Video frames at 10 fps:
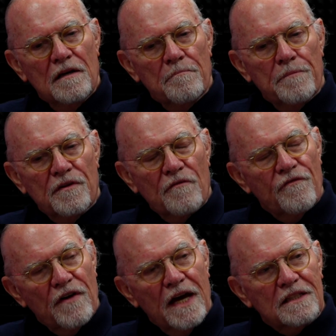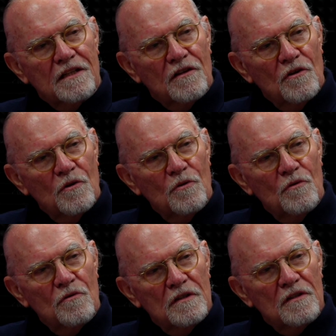But the fact that
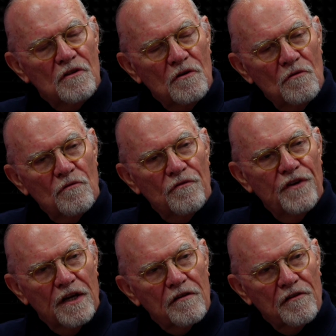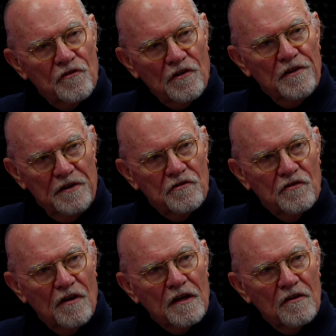you vigorously stick